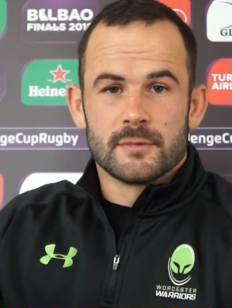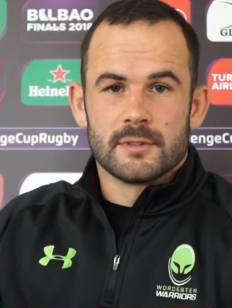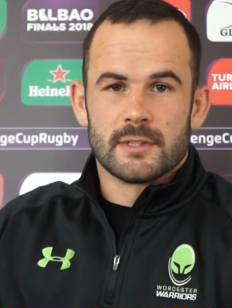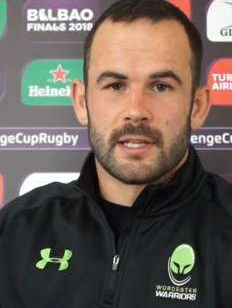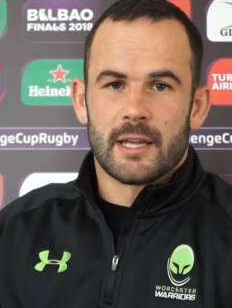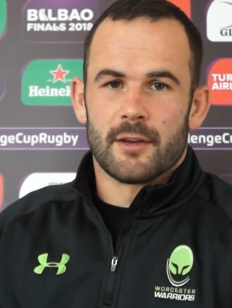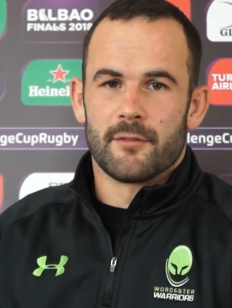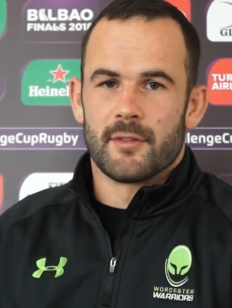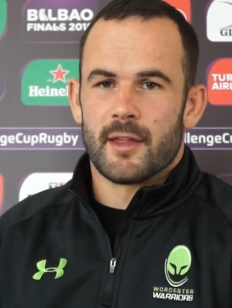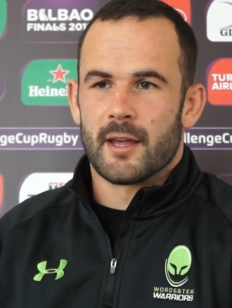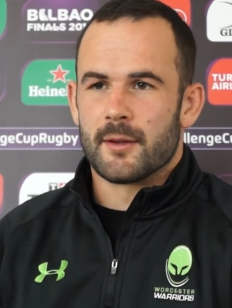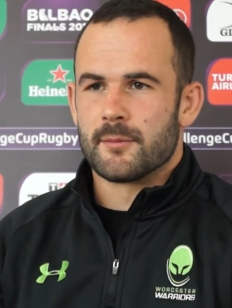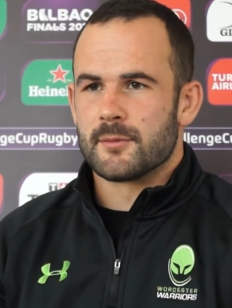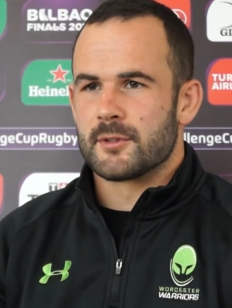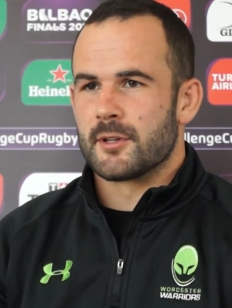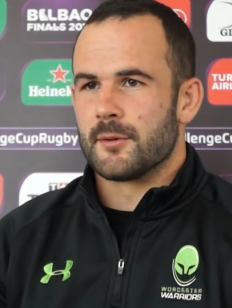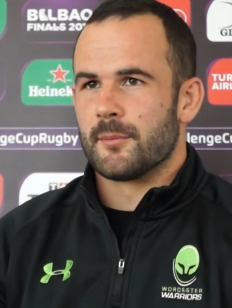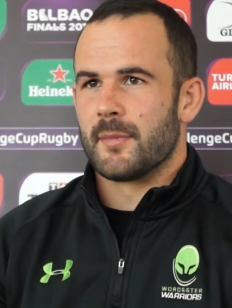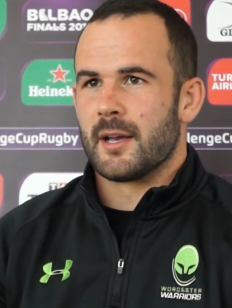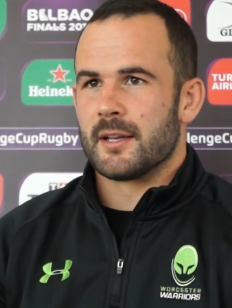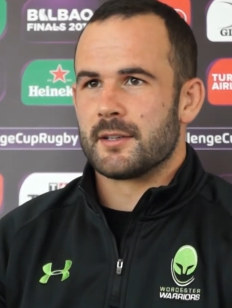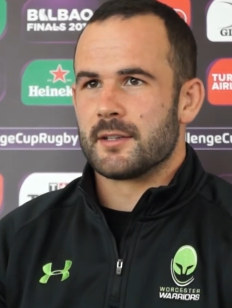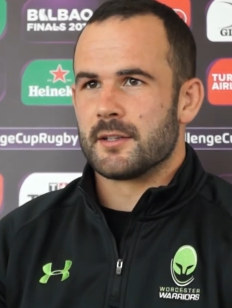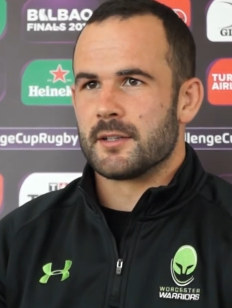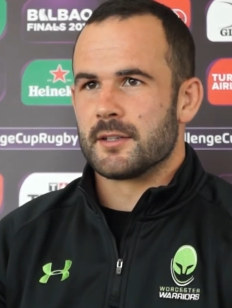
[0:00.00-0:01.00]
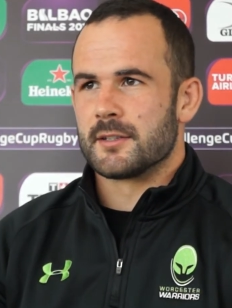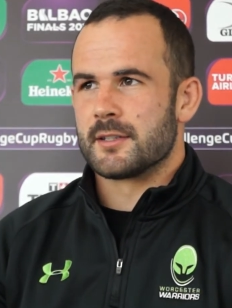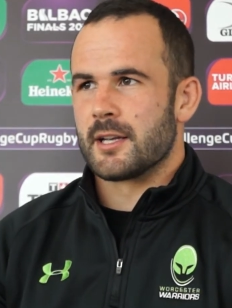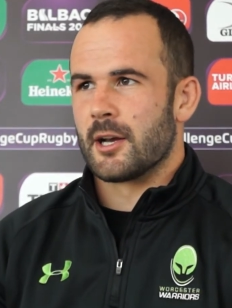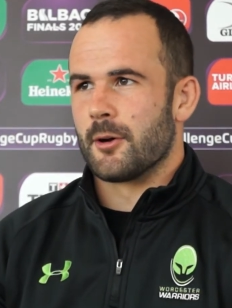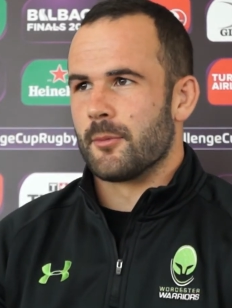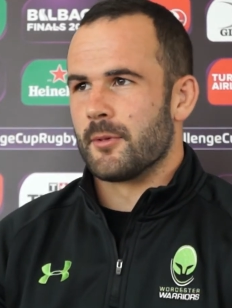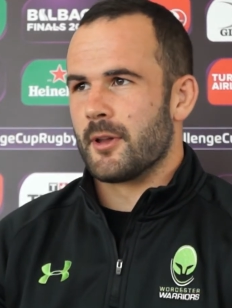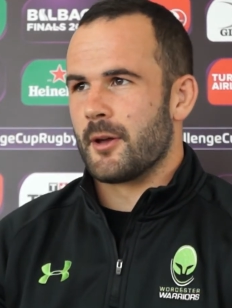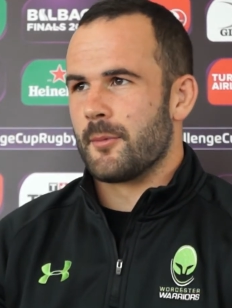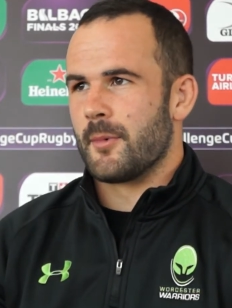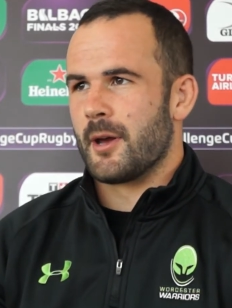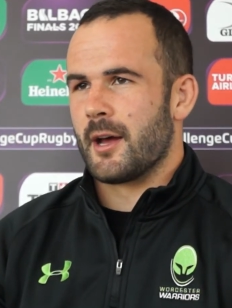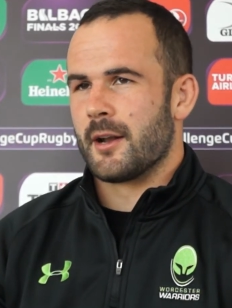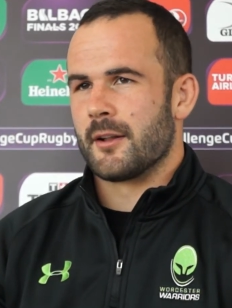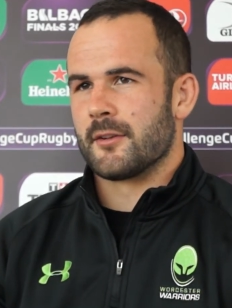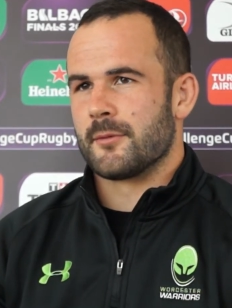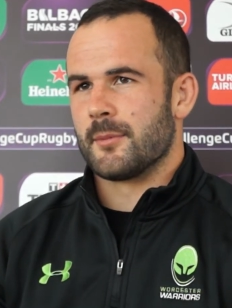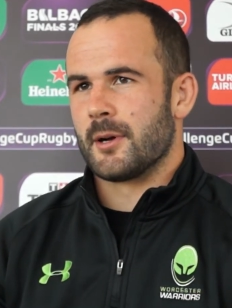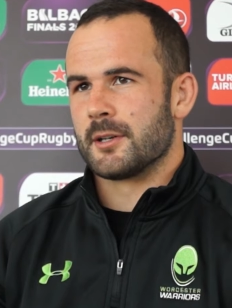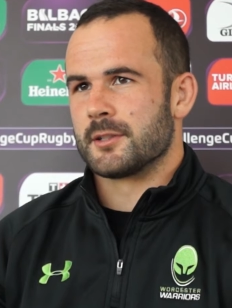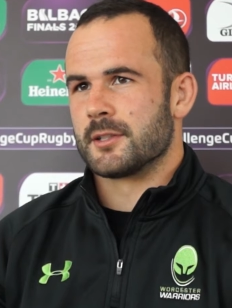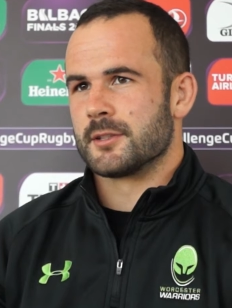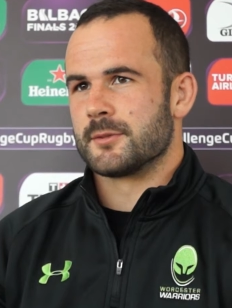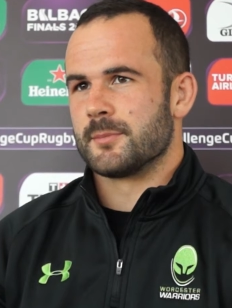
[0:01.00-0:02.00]
give them some messages, help them out
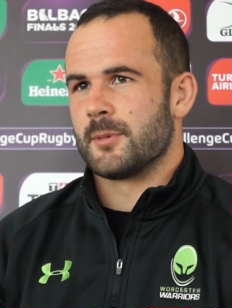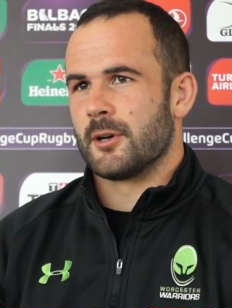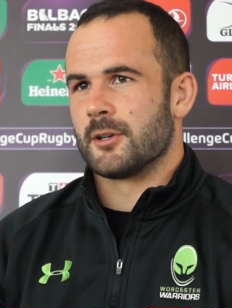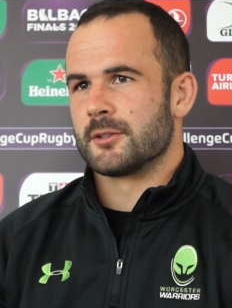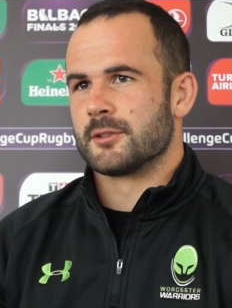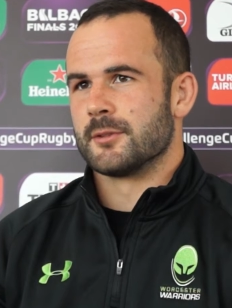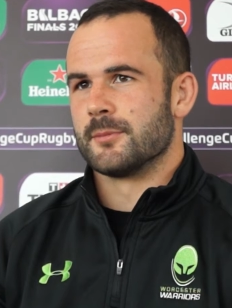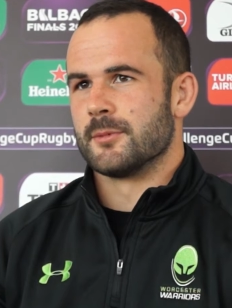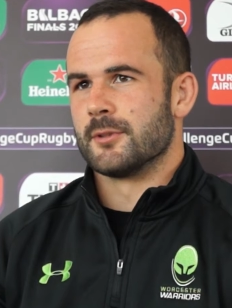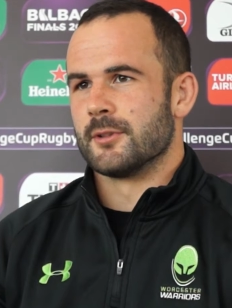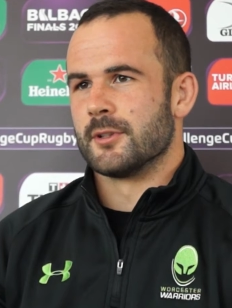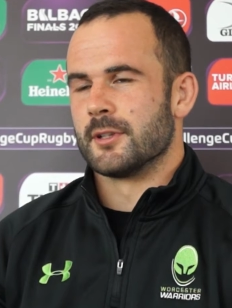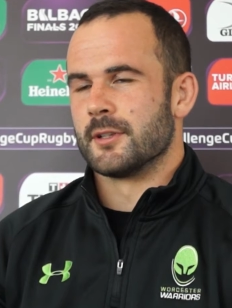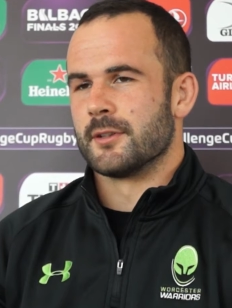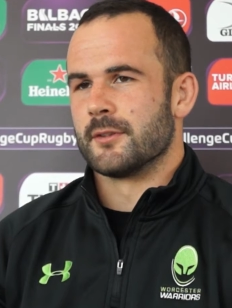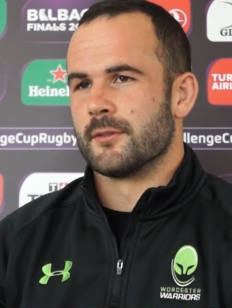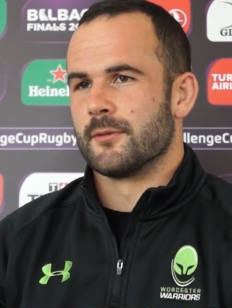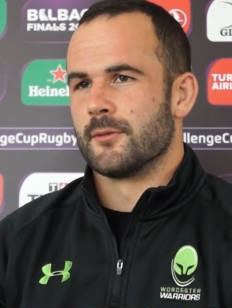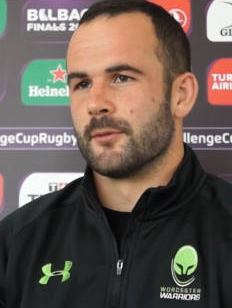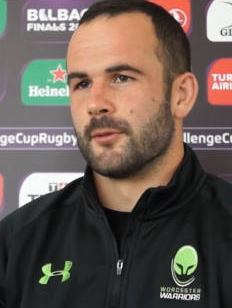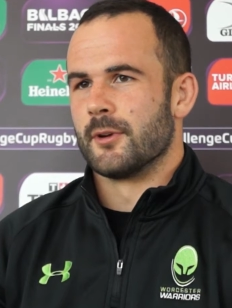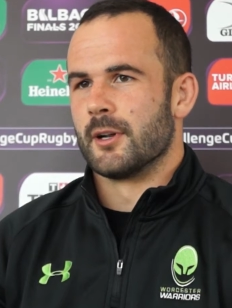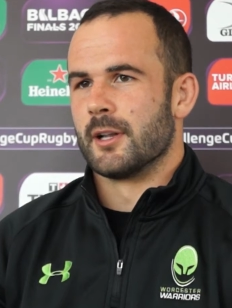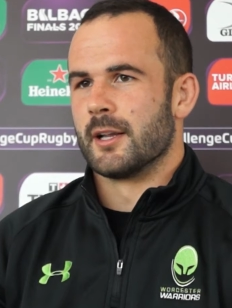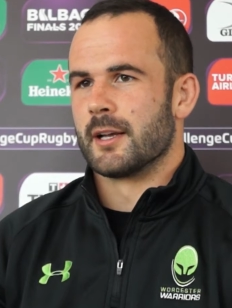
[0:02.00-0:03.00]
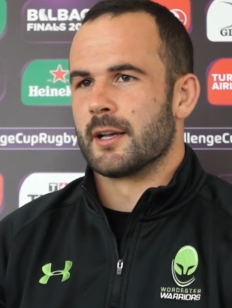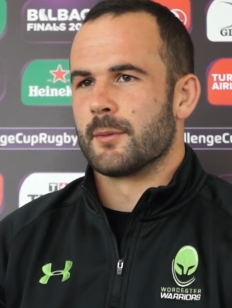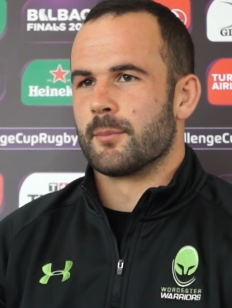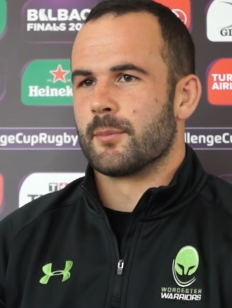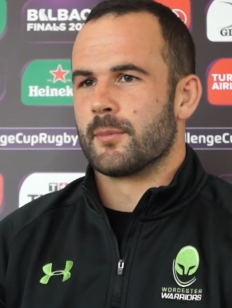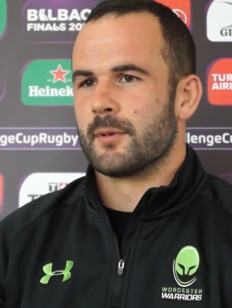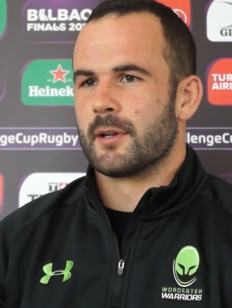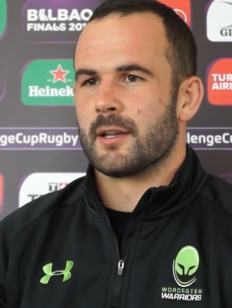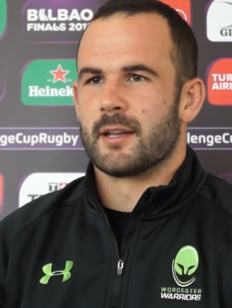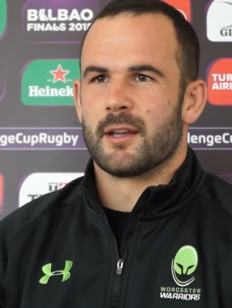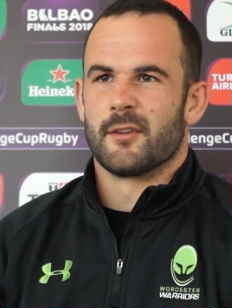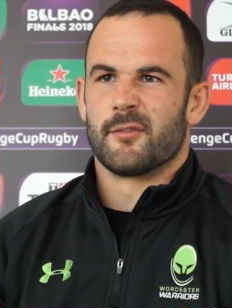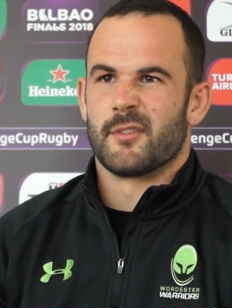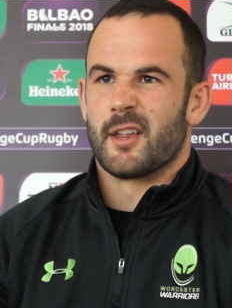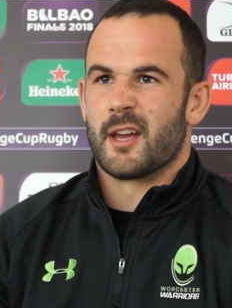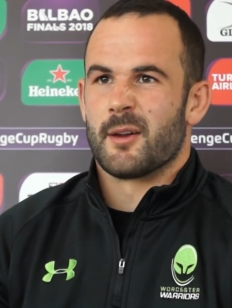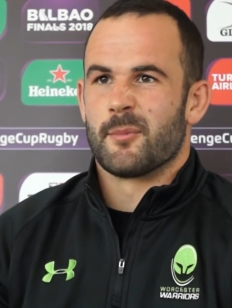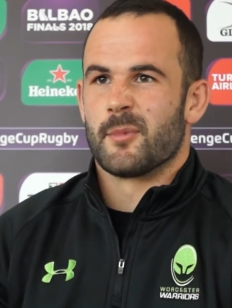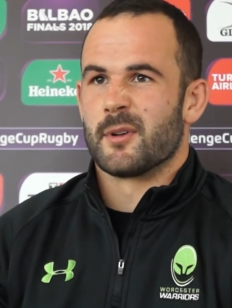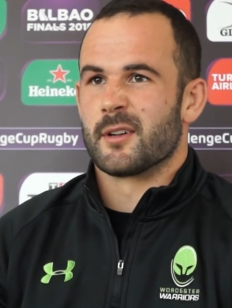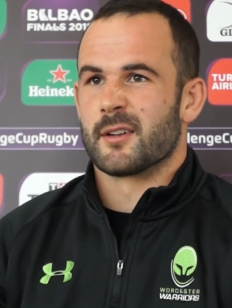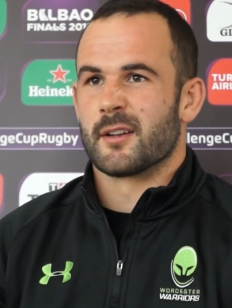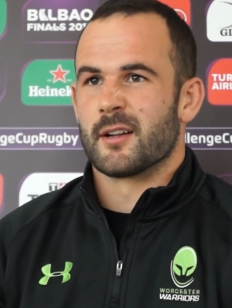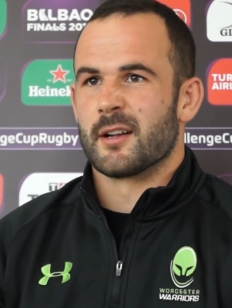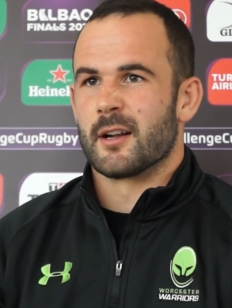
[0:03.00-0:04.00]
as much as possible, and really give
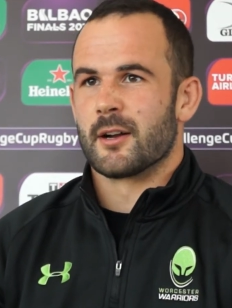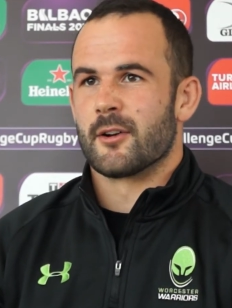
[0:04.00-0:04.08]
them a,